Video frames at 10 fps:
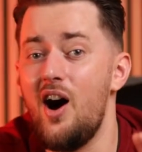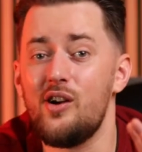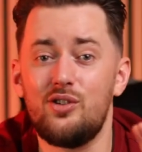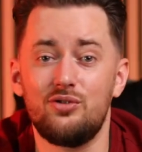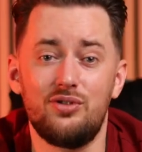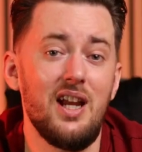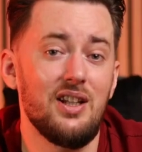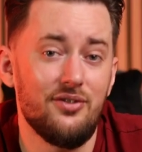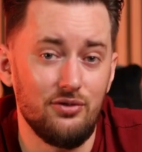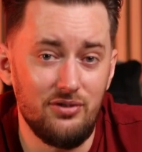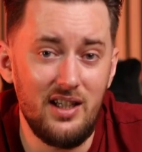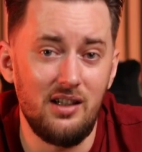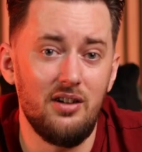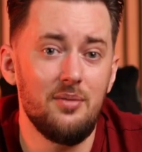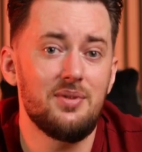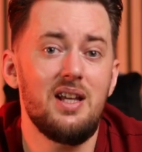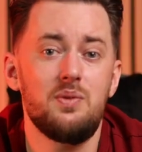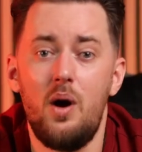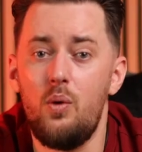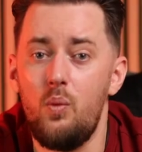are great for regular updates,
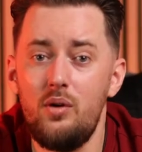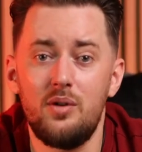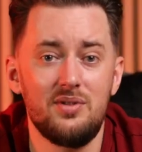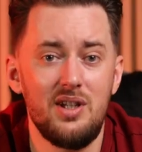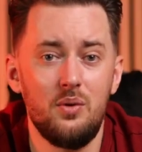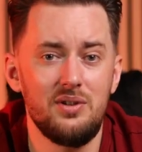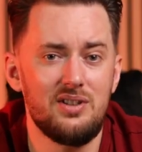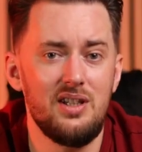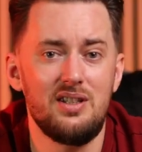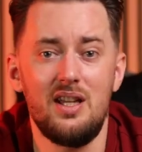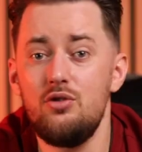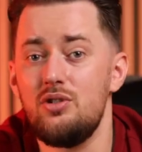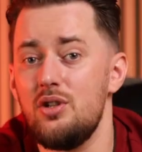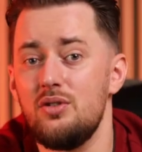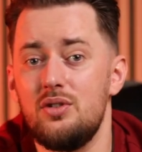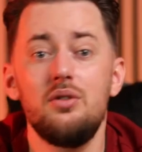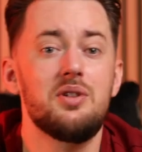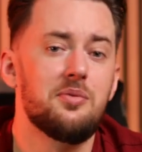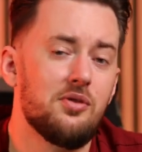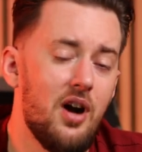while welcome sequences introduce new
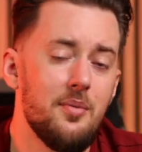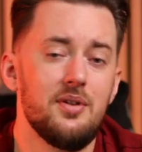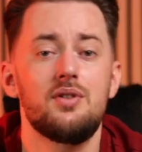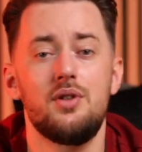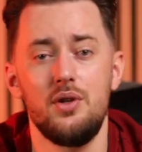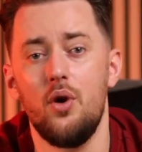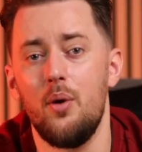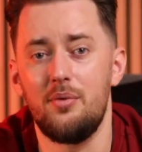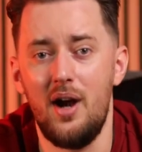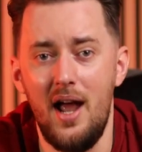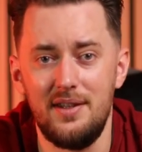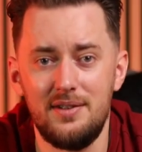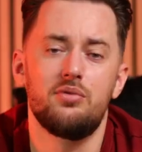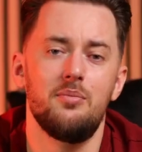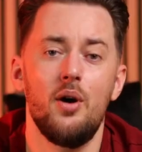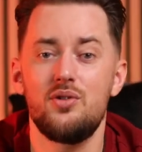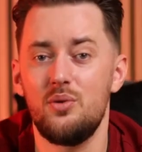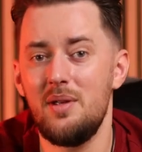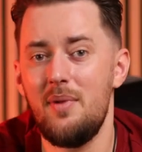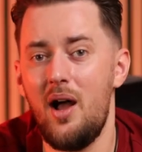subscribers to your brand.
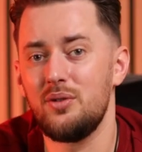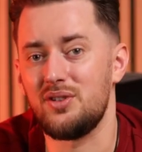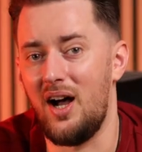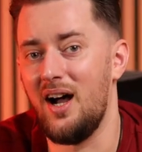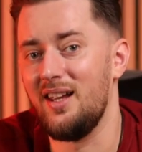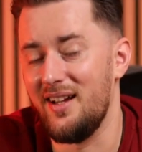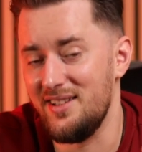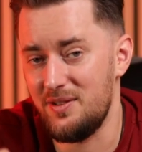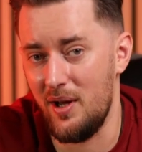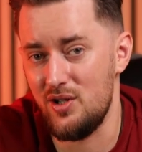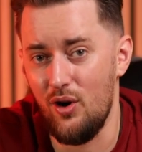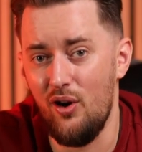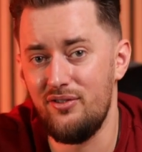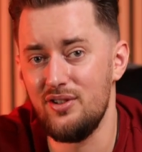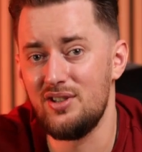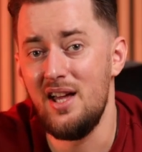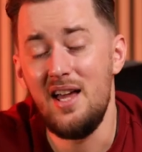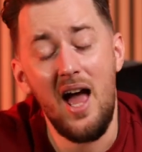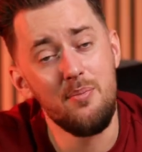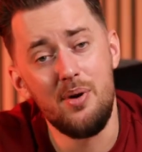Promotional emails highlight special offers,
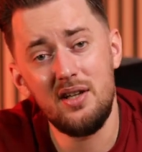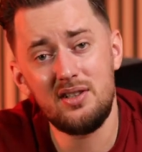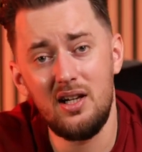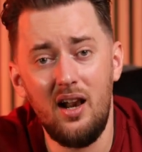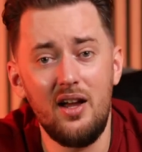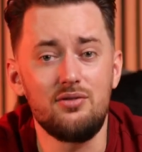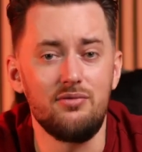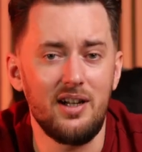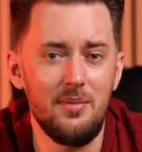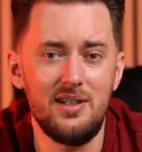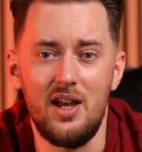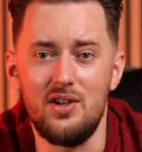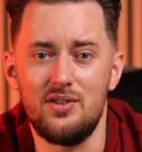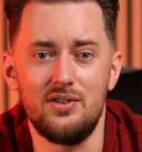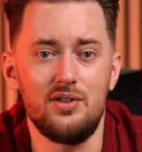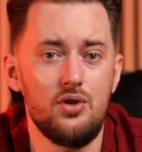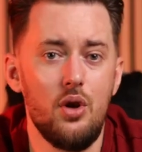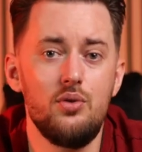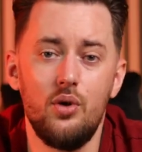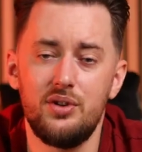and personalized recommendations show
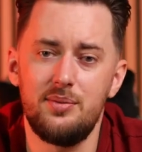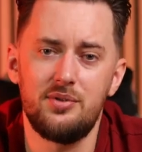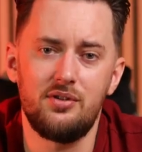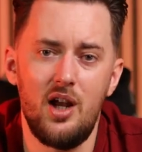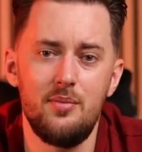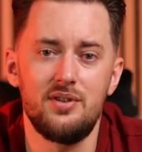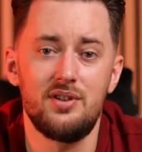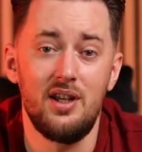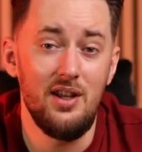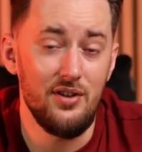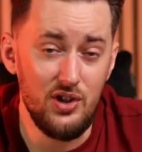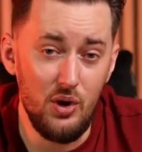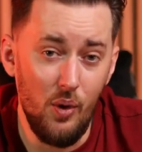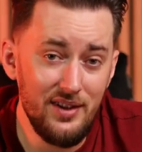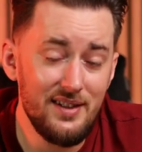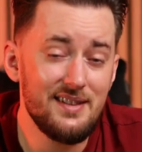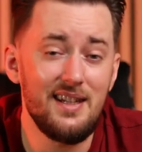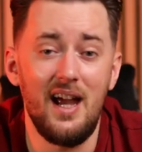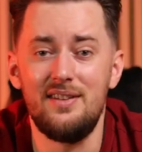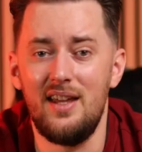your subscribers that you
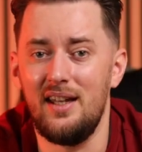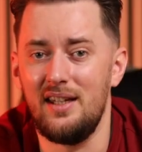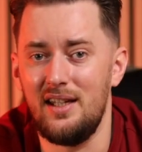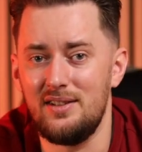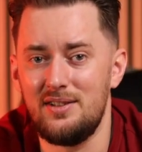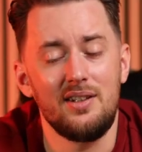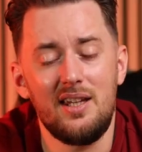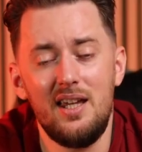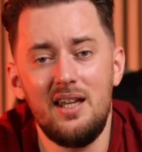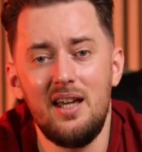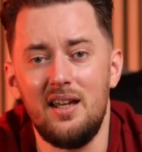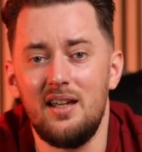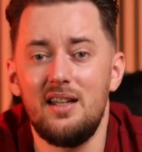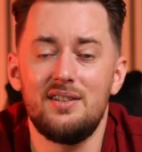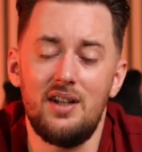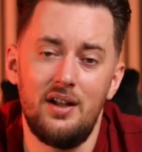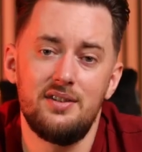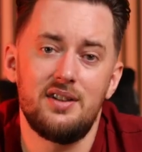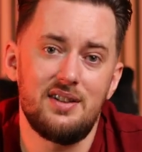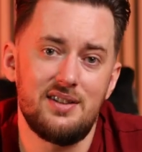understand their needs. The key here is
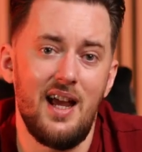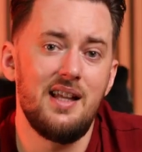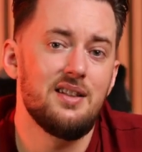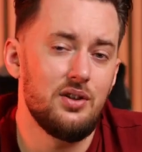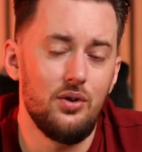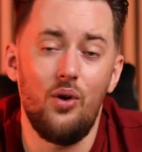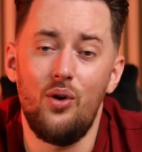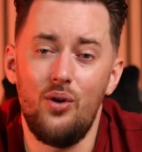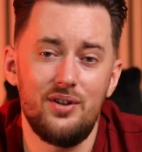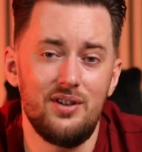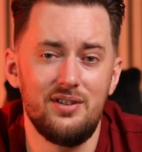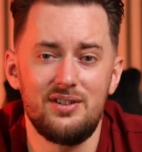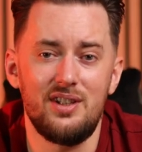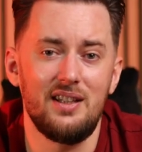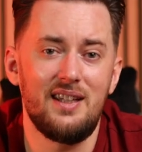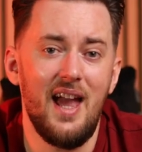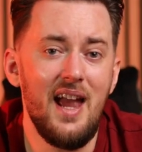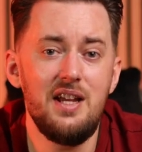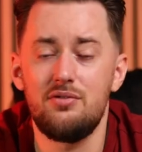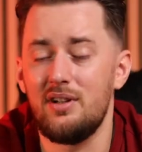understanding your audience and
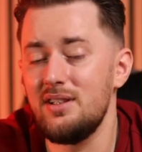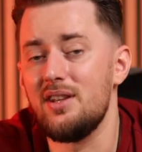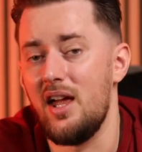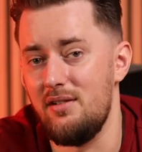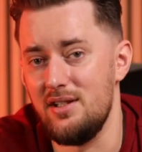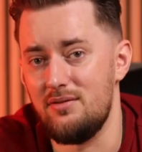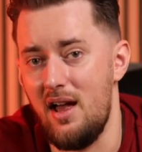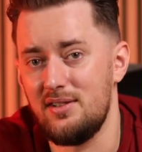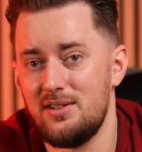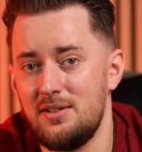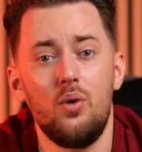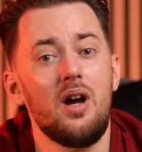catering to their interests. What